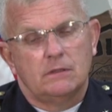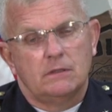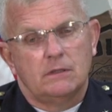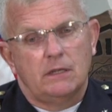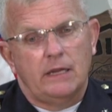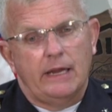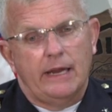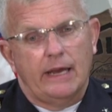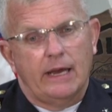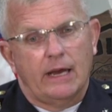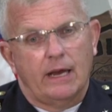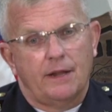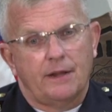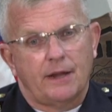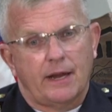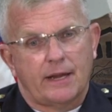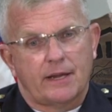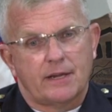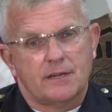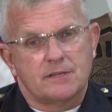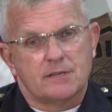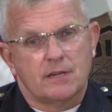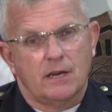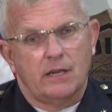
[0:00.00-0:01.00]
And I
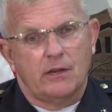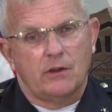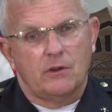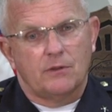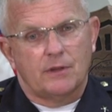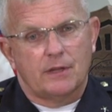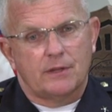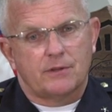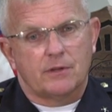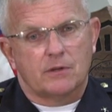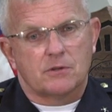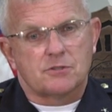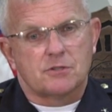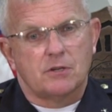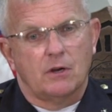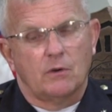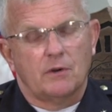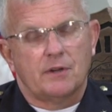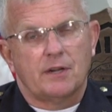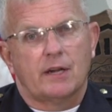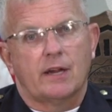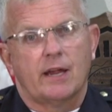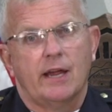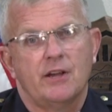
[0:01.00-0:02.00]
can tell you that there's no
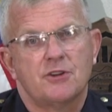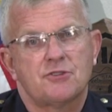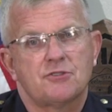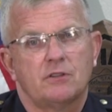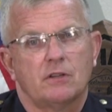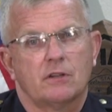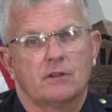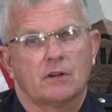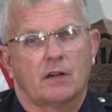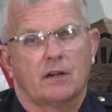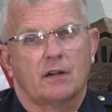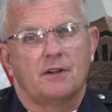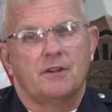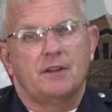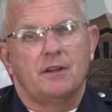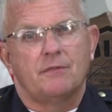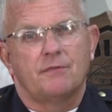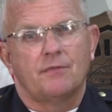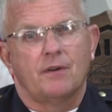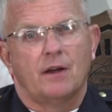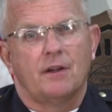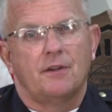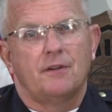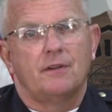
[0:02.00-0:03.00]
indication that they're going to
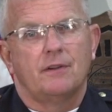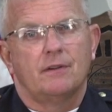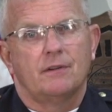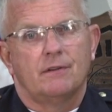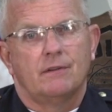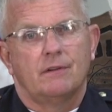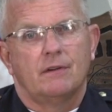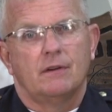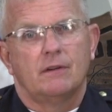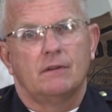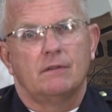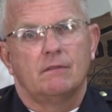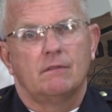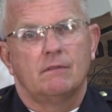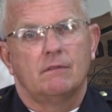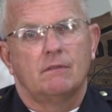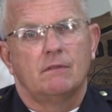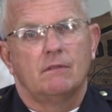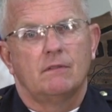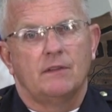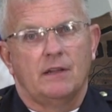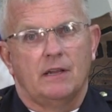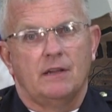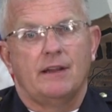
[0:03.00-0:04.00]
defund
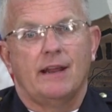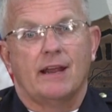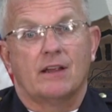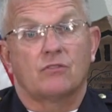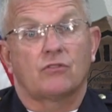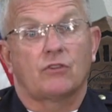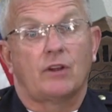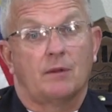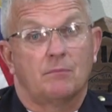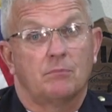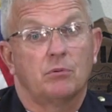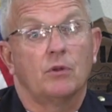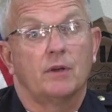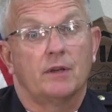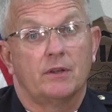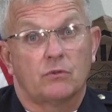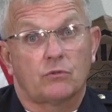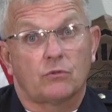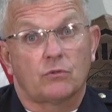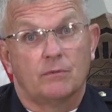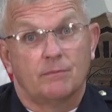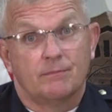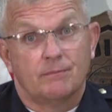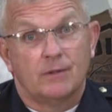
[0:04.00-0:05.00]
the Indiana State
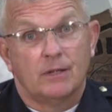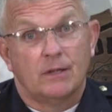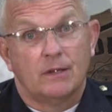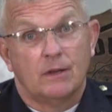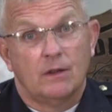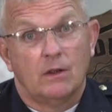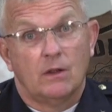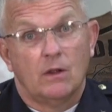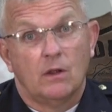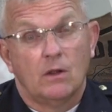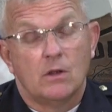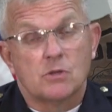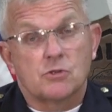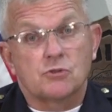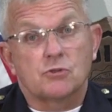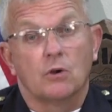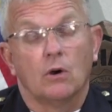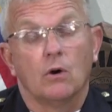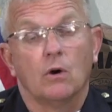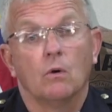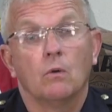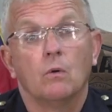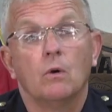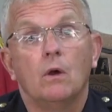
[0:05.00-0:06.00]
Police.
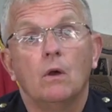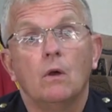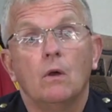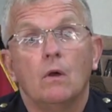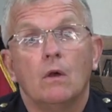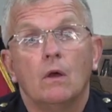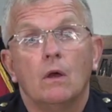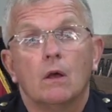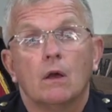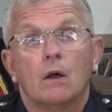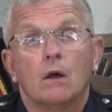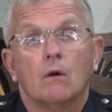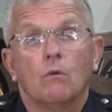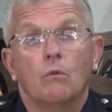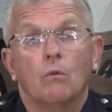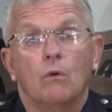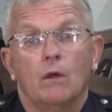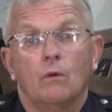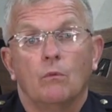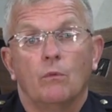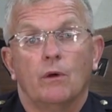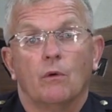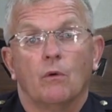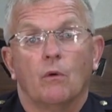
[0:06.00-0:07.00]
So
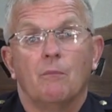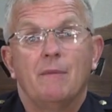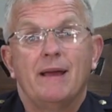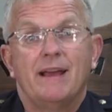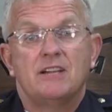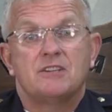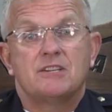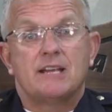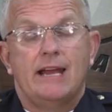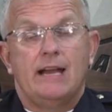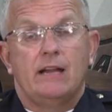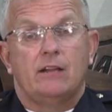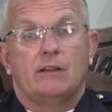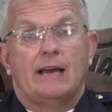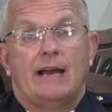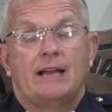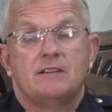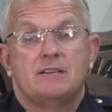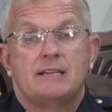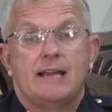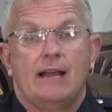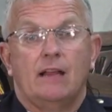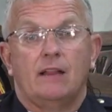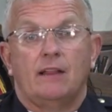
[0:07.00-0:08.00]
we will maintain
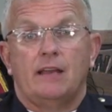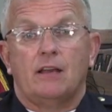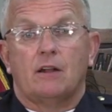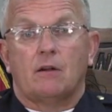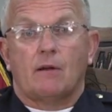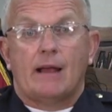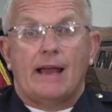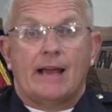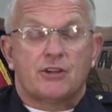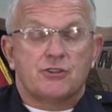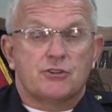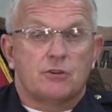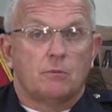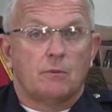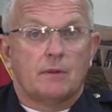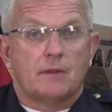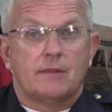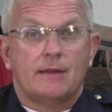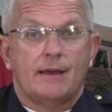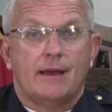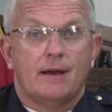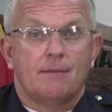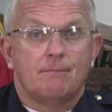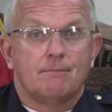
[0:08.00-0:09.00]
that daily interaction
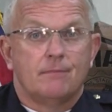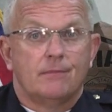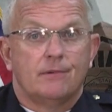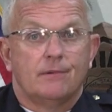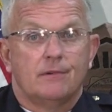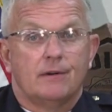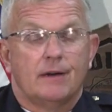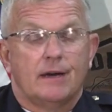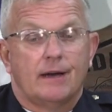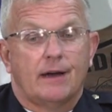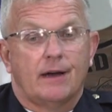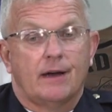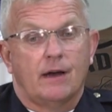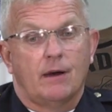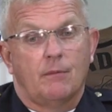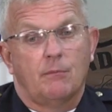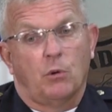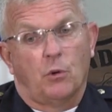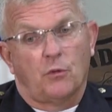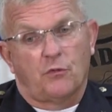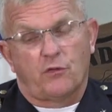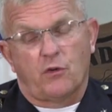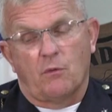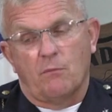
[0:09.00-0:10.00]
with them,
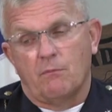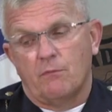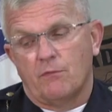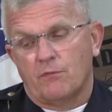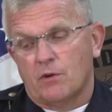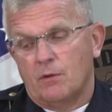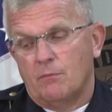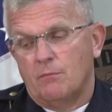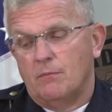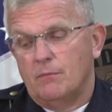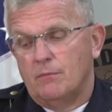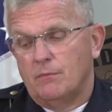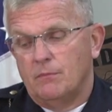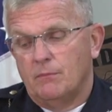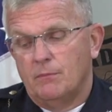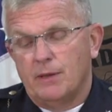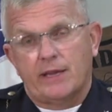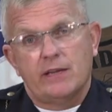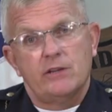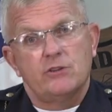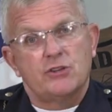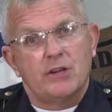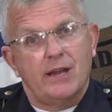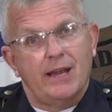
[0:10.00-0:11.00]
both from
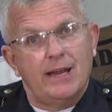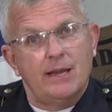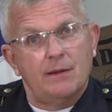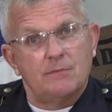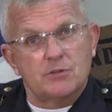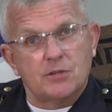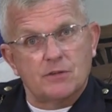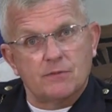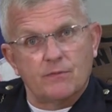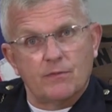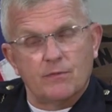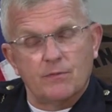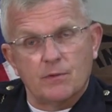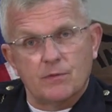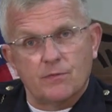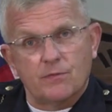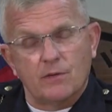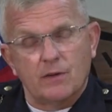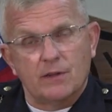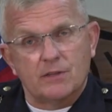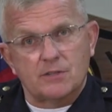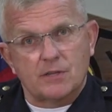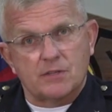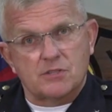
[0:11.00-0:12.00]
Mickey James and
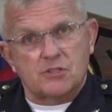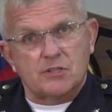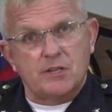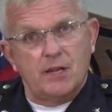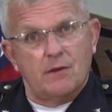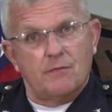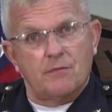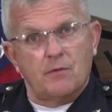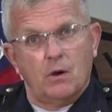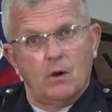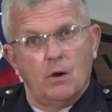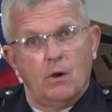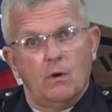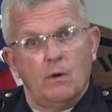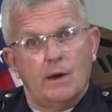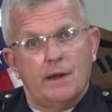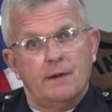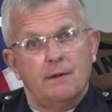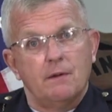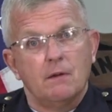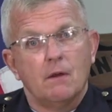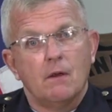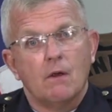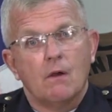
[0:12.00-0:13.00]
as a CFO
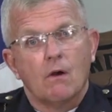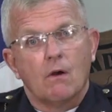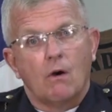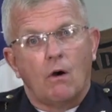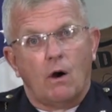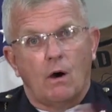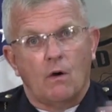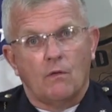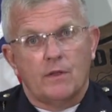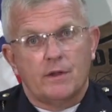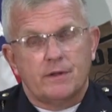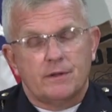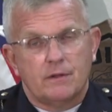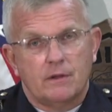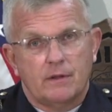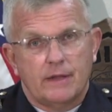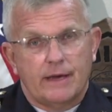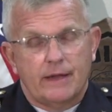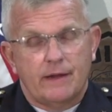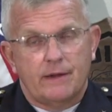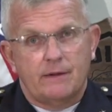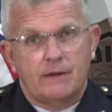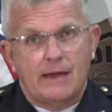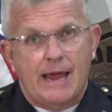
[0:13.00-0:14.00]
and all
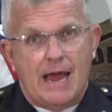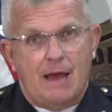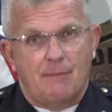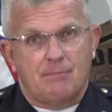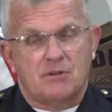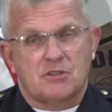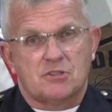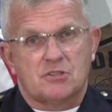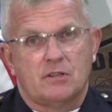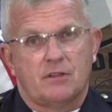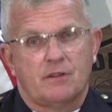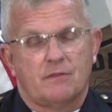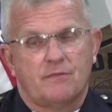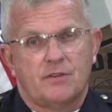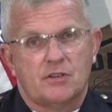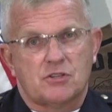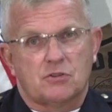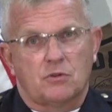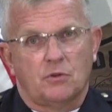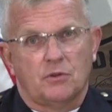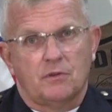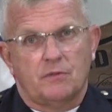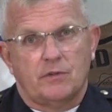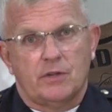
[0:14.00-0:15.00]
that happens in the
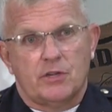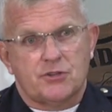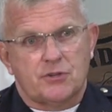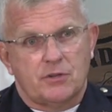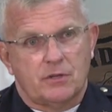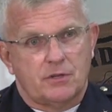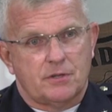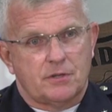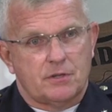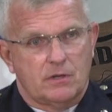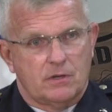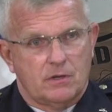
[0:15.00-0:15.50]
fiscal division